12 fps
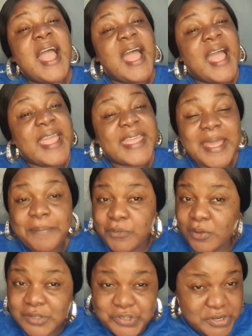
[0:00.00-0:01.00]
I kept
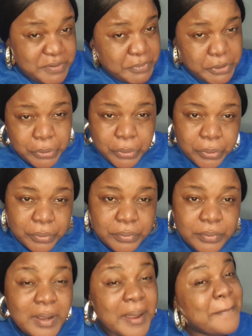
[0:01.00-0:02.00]
on dreaming.
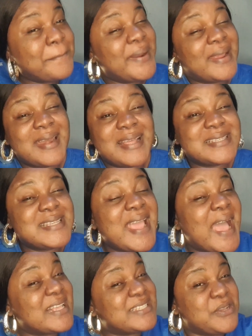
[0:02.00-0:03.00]
Pregnancy
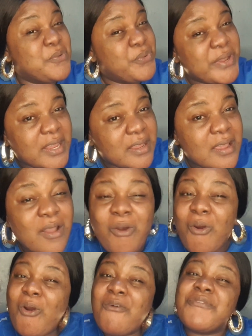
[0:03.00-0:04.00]
has a way
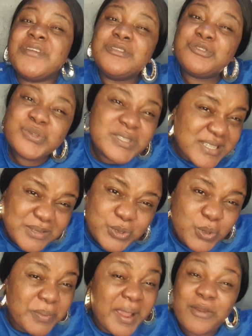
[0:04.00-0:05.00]
of inducing
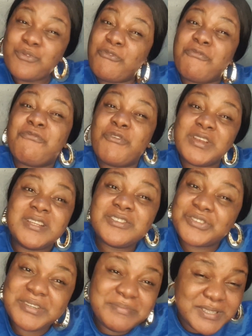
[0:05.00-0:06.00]
some kind of funny
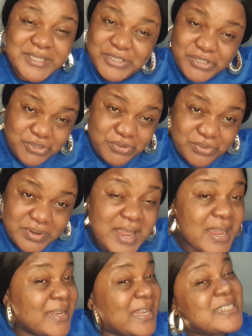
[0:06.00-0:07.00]
dreams in you,
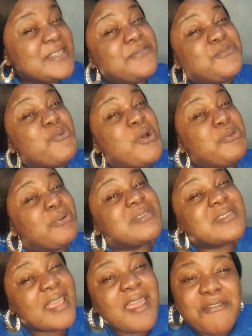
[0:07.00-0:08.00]
that if you are not
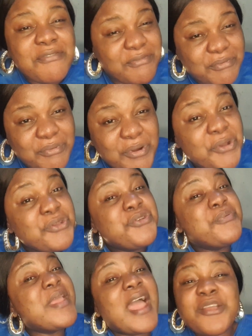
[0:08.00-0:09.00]
careful, you
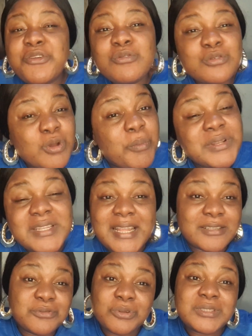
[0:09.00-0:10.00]
will accuse somebody
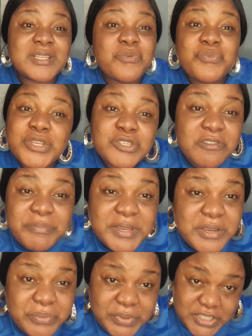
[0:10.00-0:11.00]
that's not a witch or being
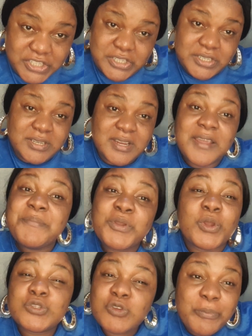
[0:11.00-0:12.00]
a witch
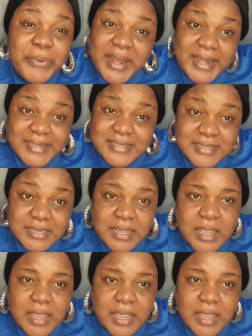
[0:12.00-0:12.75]
because of pregnancy.